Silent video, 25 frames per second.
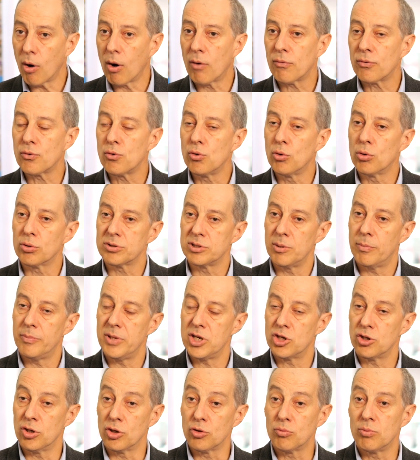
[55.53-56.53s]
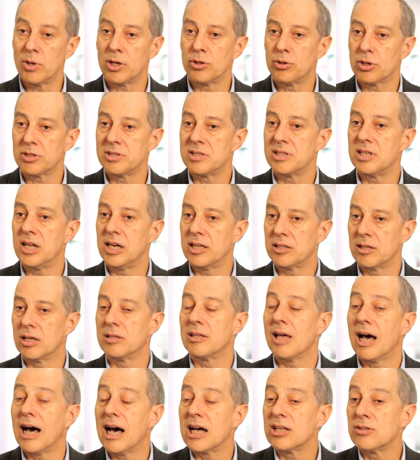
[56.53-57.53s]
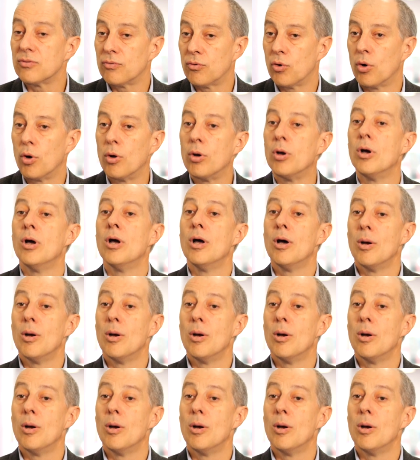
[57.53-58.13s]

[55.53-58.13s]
Of course, the patients were not selected as for